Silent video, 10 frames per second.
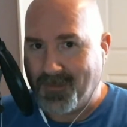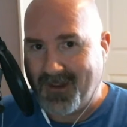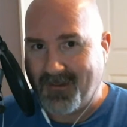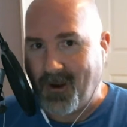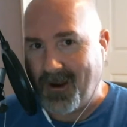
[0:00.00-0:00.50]

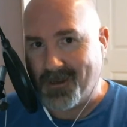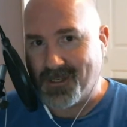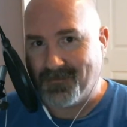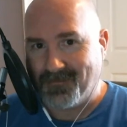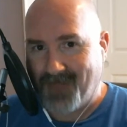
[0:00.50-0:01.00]
It's oh,
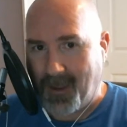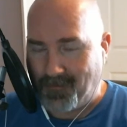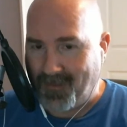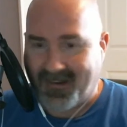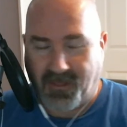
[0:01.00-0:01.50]
really?
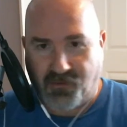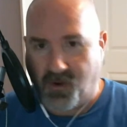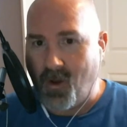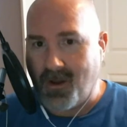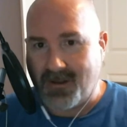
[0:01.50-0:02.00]
Yep. It's a
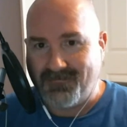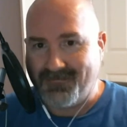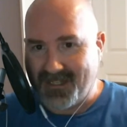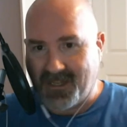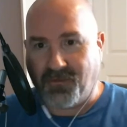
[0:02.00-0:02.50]
three wall.
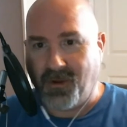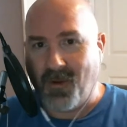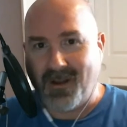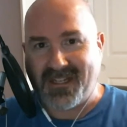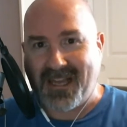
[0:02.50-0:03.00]
It's a three
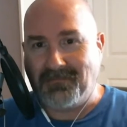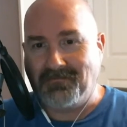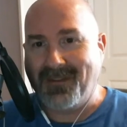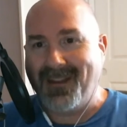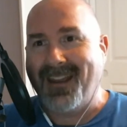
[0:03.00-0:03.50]
wall set,
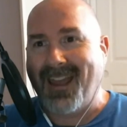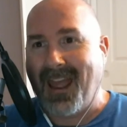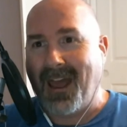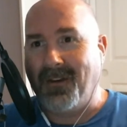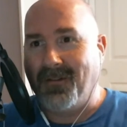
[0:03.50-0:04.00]

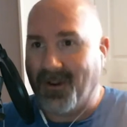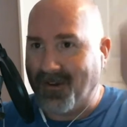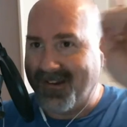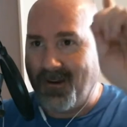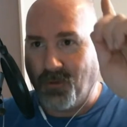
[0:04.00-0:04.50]
and there
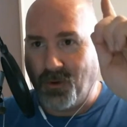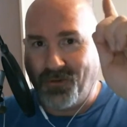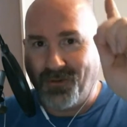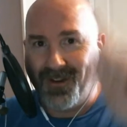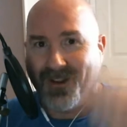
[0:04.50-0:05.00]
is no roof.